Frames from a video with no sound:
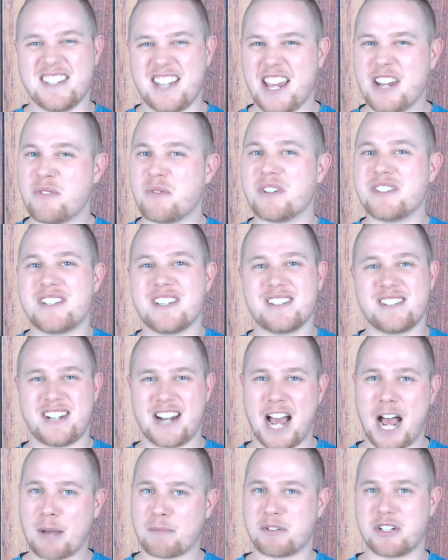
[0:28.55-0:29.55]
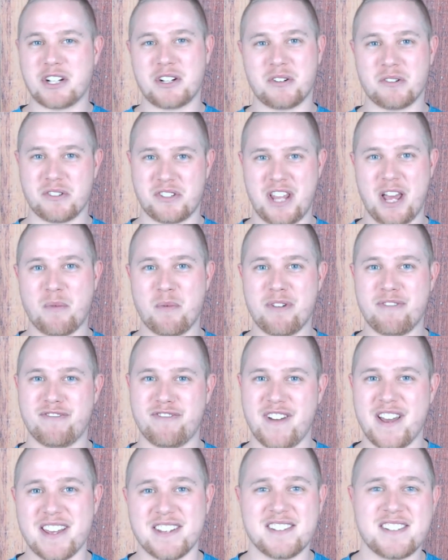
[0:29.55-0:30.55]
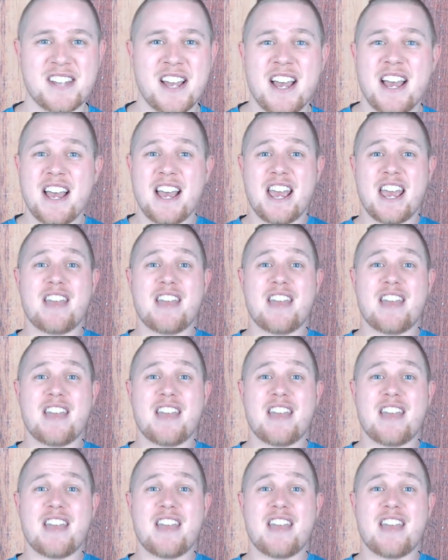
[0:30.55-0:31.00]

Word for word: these hindrances and obstacles that that we face.